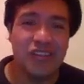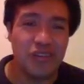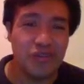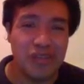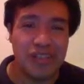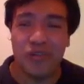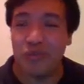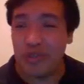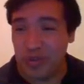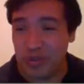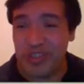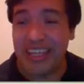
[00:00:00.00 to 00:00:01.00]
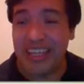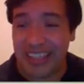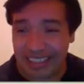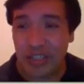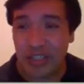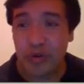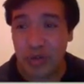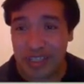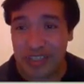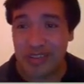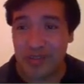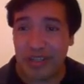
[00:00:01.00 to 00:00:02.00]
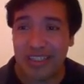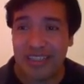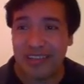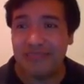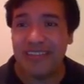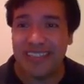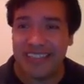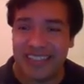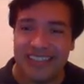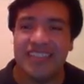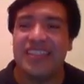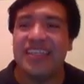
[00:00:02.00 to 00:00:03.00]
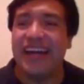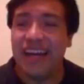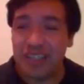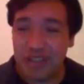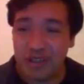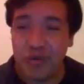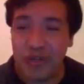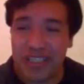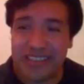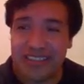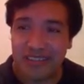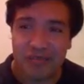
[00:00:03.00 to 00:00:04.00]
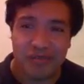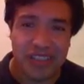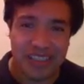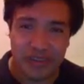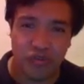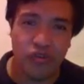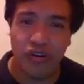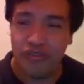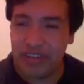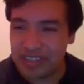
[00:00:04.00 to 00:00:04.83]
we use any in questions, but if we need a request or we need to offer